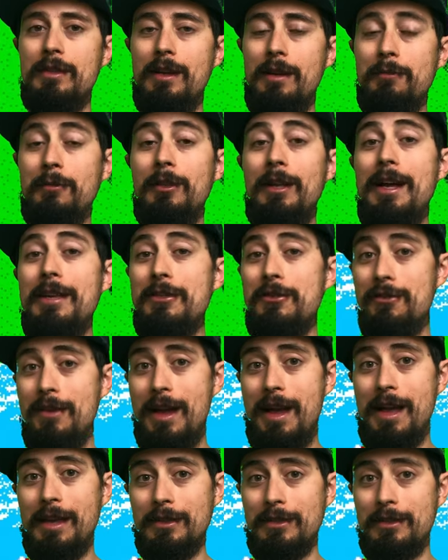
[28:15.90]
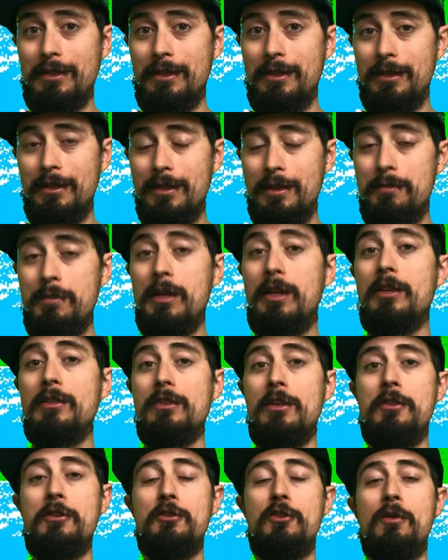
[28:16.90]
I'm glad you asked. Because on
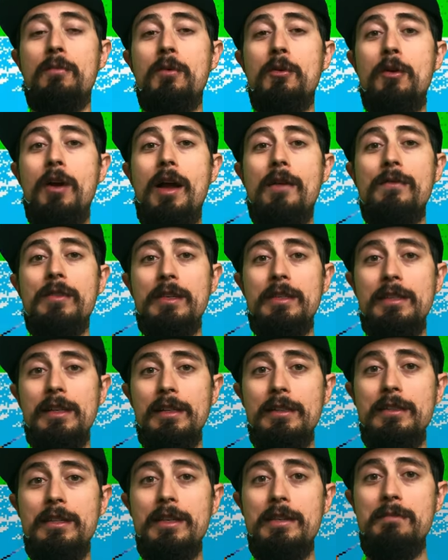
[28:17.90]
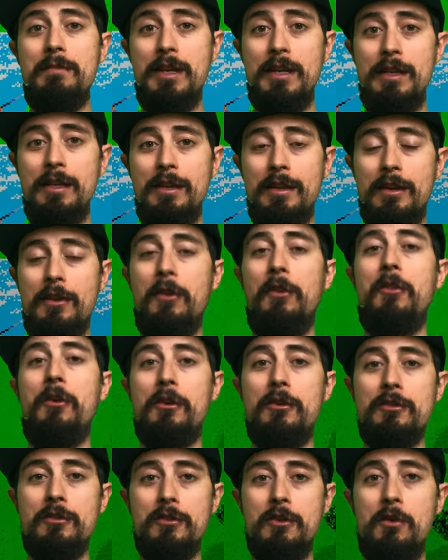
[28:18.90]
the TurboGrafx-16 Mini,
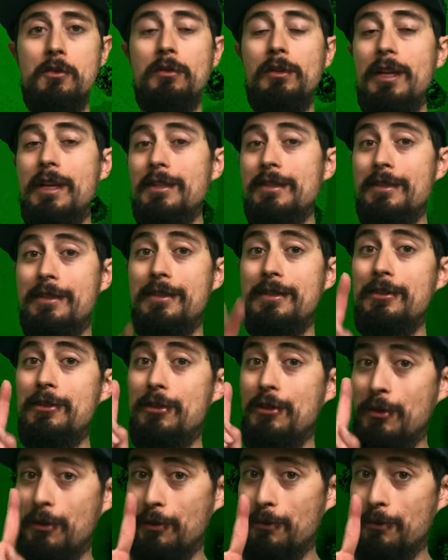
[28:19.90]
there's no less than two.